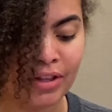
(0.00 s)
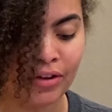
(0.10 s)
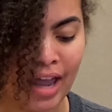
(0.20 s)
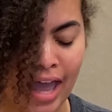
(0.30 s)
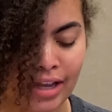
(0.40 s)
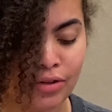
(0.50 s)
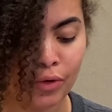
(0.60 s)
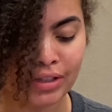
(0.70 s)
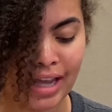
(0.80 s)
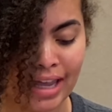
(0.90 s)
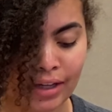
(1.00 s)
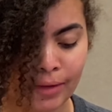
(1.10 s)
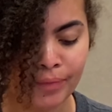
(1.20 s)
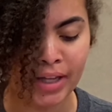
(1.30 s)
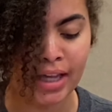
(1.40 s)
neither head nor
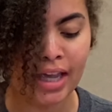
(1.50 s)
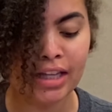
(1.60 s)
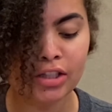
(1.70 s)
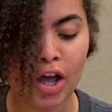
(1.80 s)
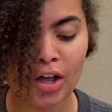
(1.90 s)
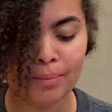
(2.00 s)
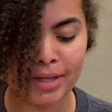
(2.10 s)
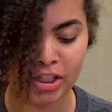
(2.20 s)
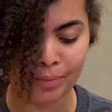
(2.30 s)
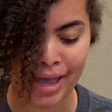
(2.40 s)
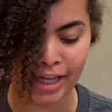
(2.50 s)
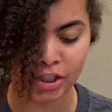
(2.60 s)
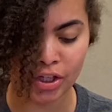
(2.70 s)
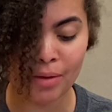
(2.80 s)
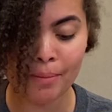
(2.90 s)
tail. It's all
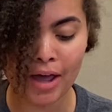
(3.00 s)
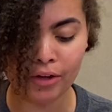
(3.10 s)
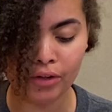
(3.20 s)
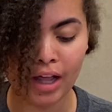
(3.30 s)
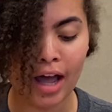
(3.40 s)
mishmash, a muddle, a